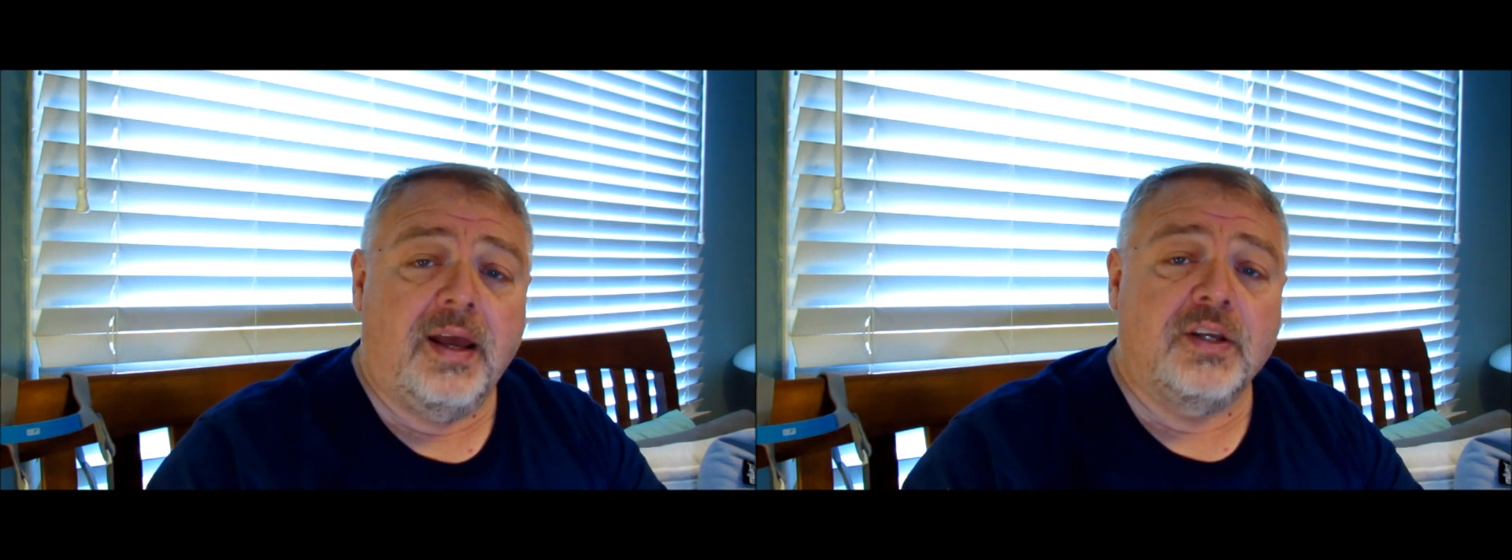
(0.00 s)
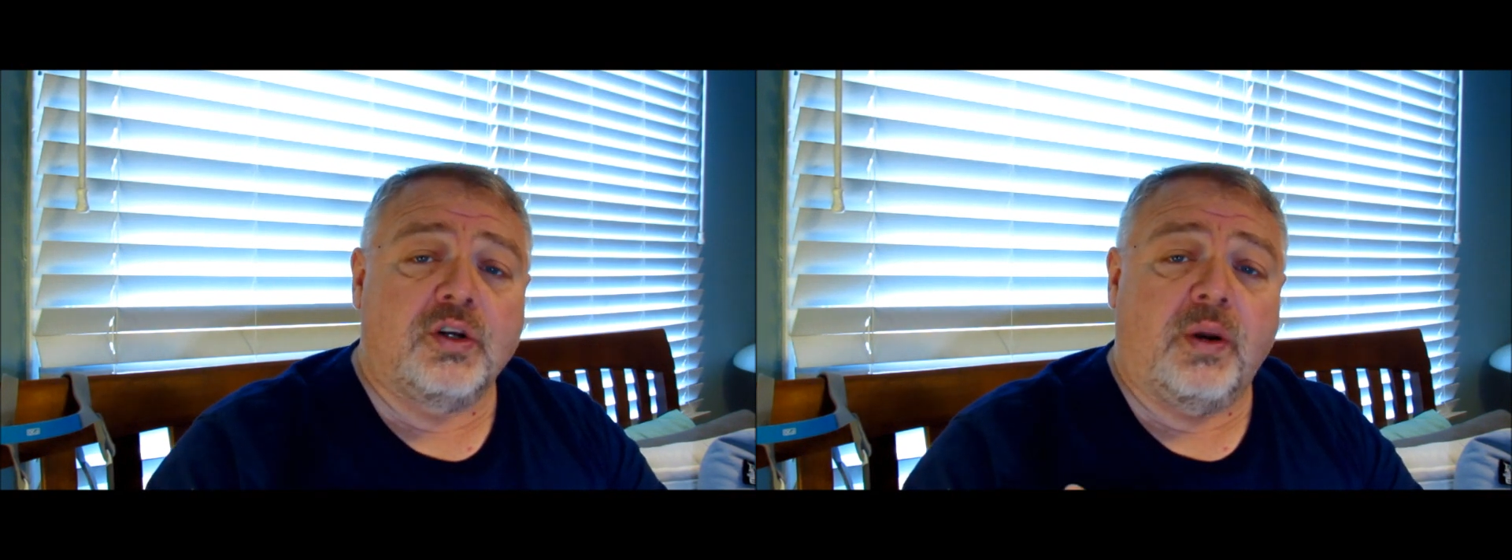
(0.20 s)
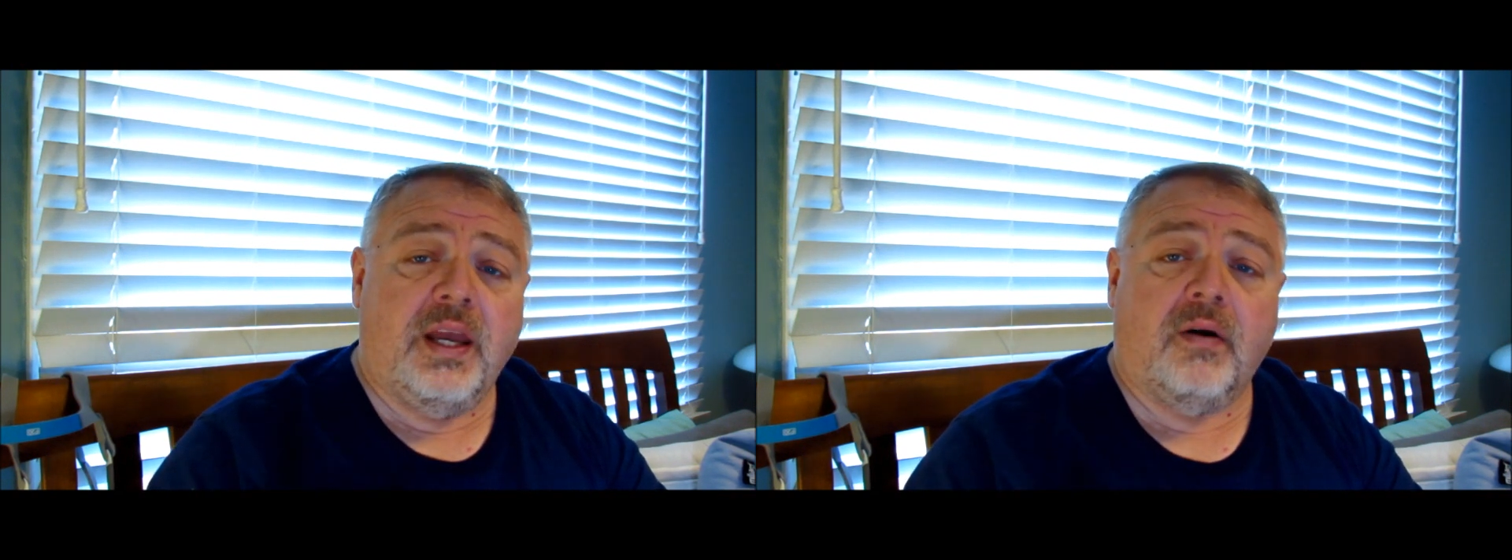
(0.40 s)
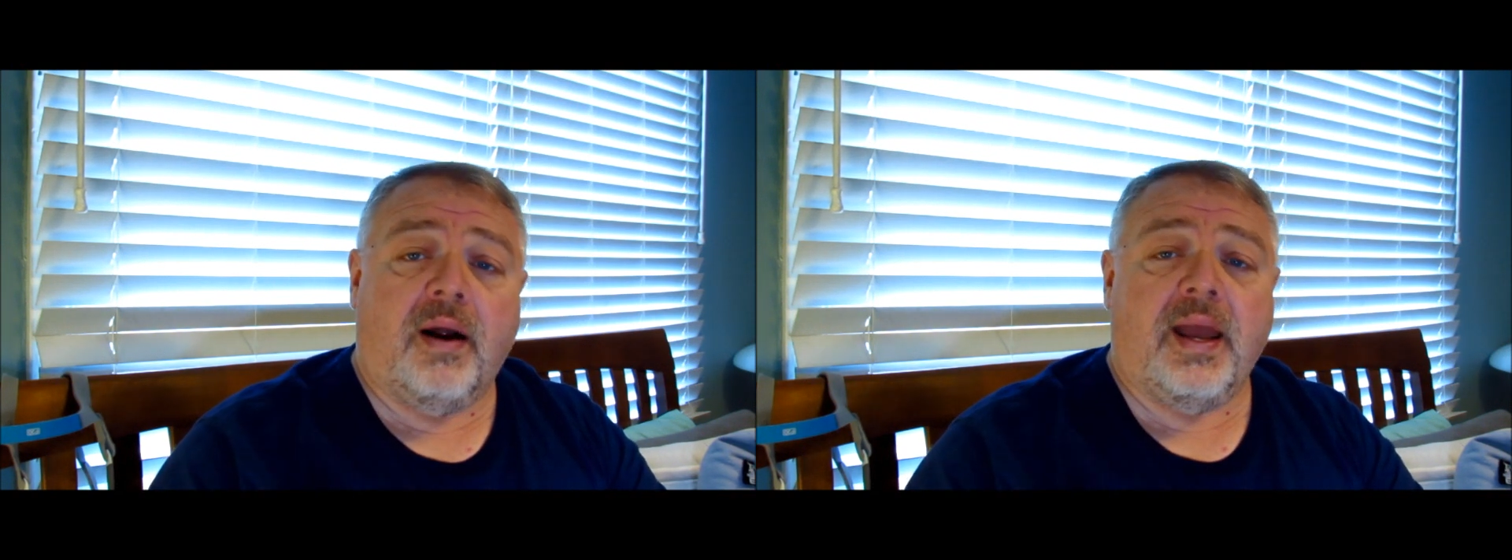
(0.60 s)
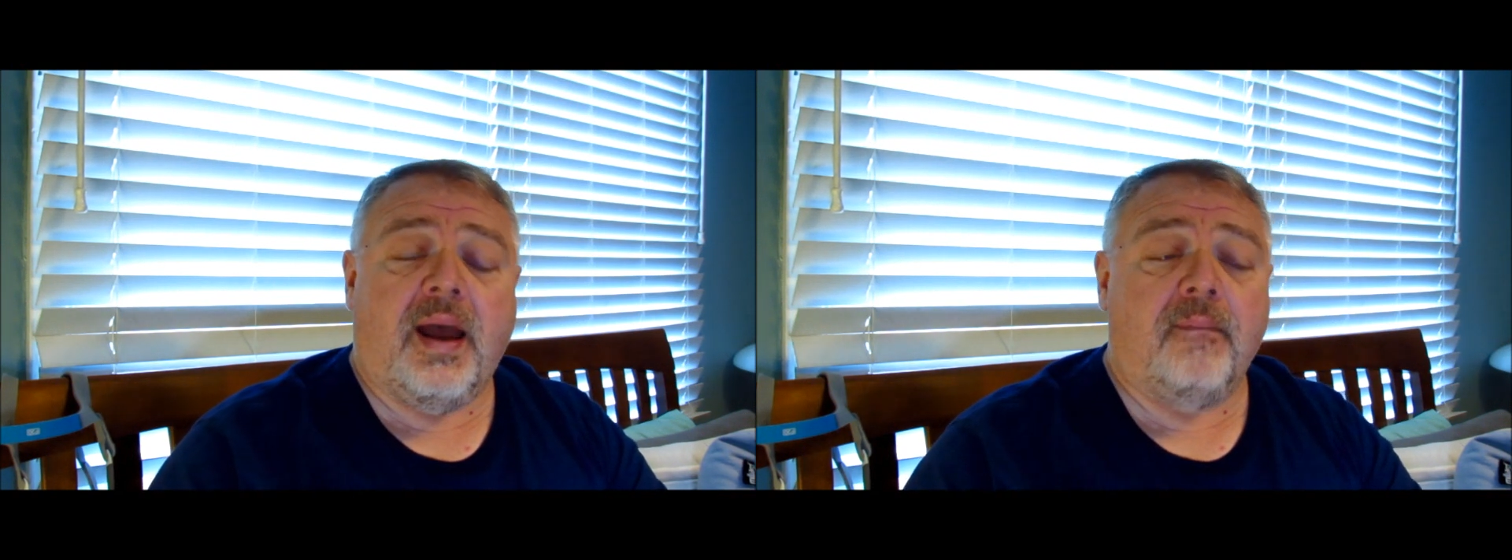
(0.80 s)
So here
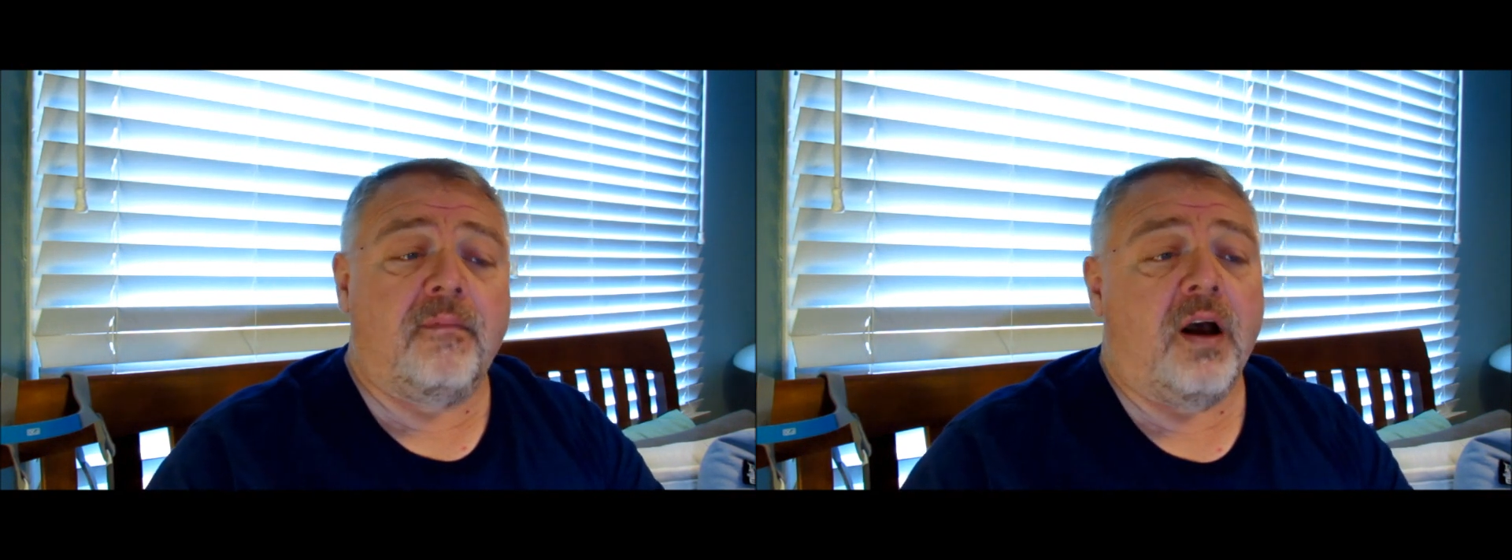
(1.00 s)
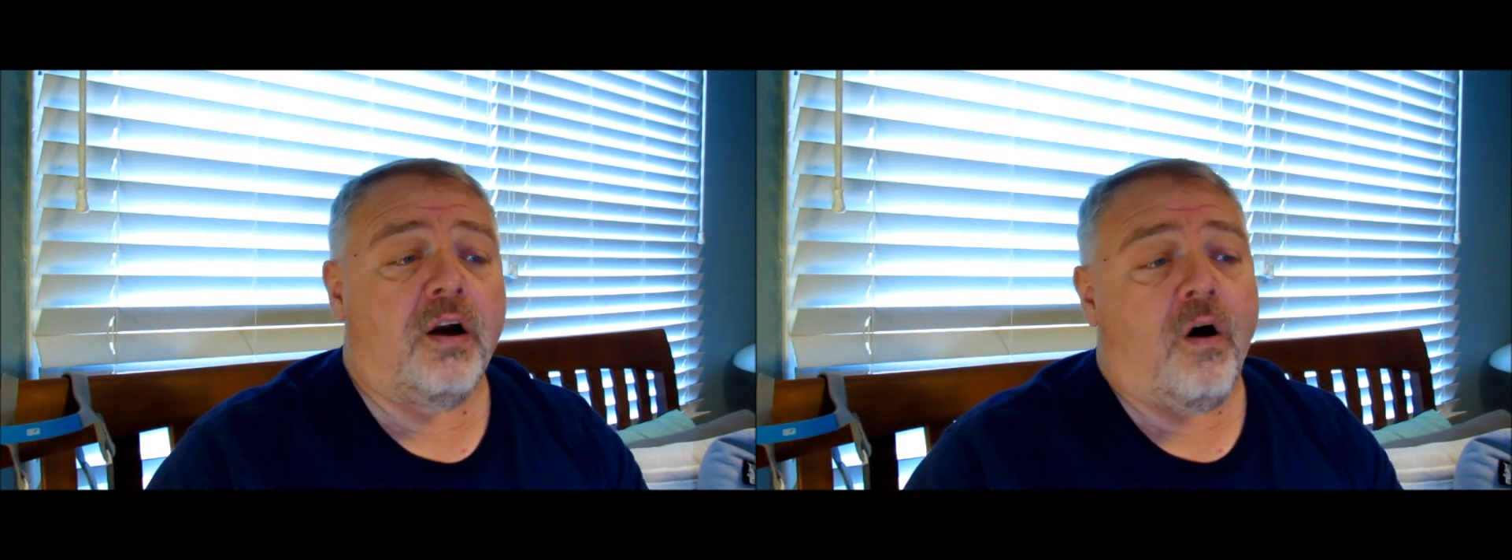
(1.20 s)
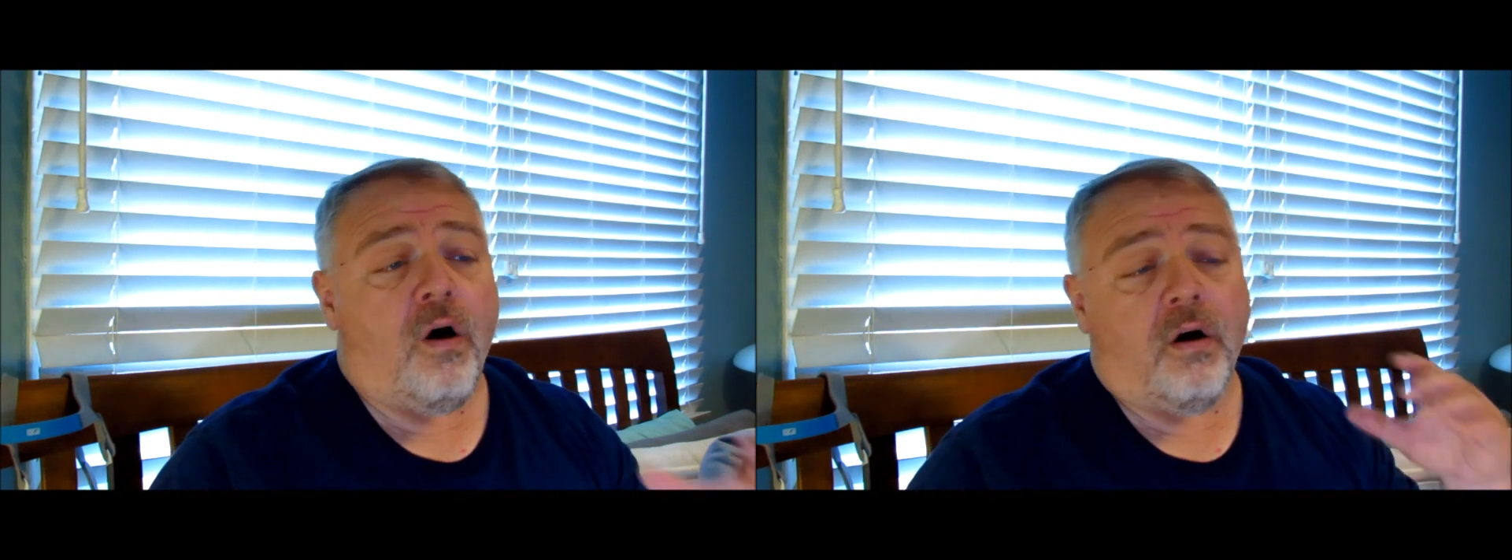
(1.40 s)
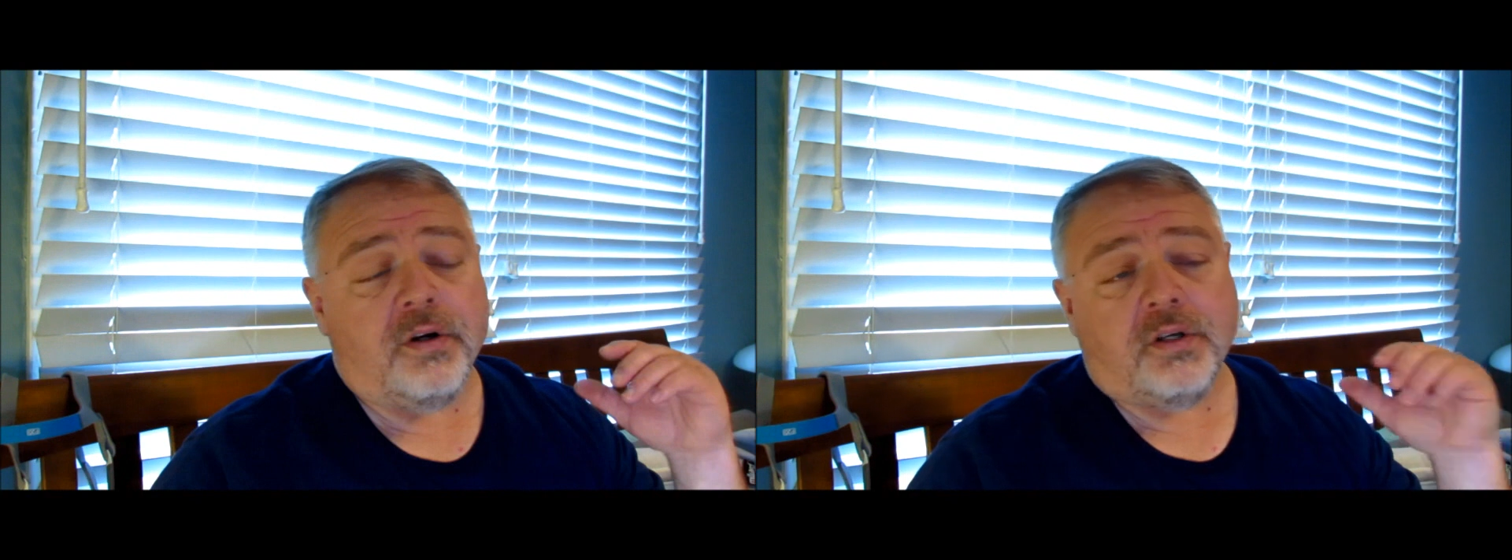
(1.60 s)
I am, cars